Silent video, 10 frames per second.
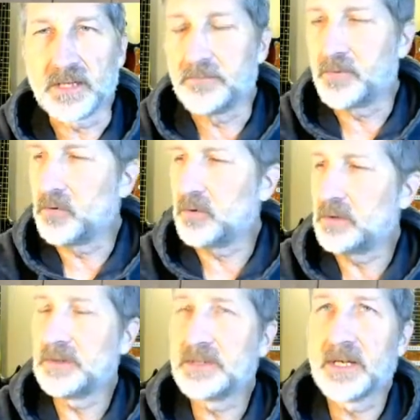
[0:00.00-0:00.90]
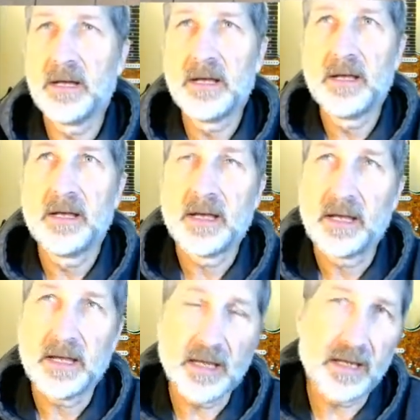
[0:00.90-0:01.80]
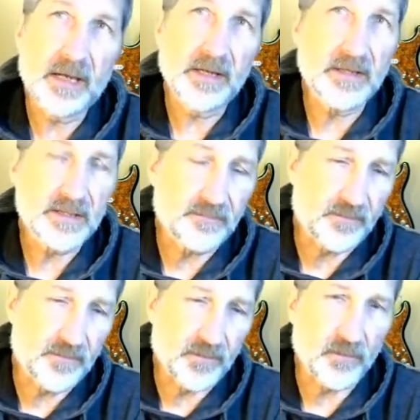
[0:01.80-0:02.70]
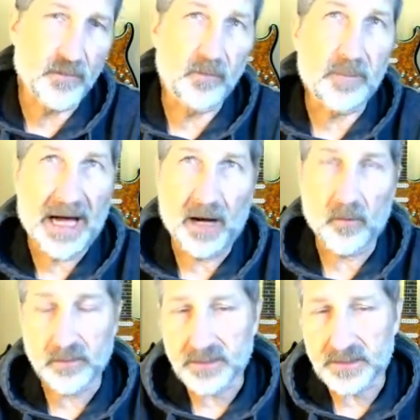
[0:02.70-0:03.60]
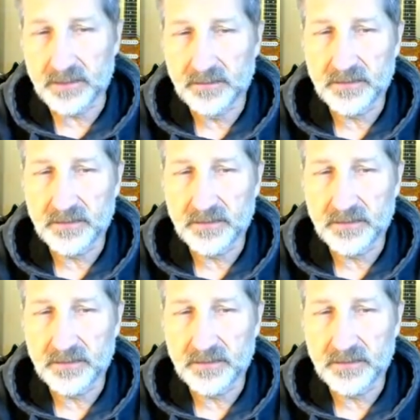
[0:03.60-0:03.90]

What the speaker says: pools is through powers.